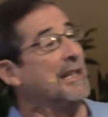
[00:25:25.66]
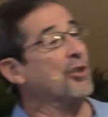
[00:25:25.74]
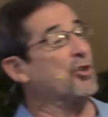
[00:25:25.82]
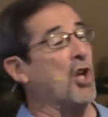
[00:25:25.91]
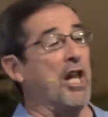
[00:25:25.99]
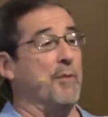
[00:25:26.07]

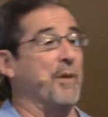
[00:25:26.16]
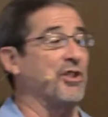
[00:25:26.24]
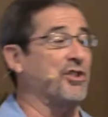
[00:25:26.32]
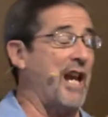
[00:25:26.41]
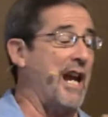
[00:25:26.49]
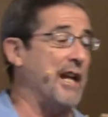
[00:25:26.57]
Solomon is
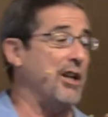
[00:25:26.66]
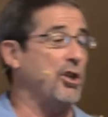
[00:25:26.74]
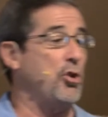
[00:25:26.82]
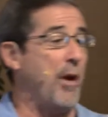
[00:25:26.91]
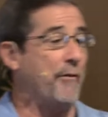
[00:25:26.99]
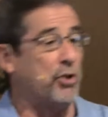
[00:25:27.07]
saying,
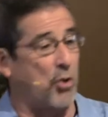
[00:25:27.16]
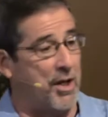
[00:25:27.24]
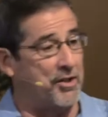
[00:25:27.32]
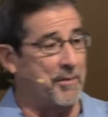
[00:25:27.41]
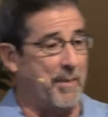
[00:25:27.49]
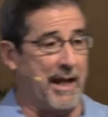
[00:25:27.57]
You have a
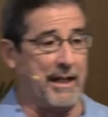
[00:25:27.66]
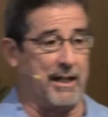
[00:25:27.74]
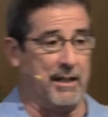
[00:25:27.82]
choice to make.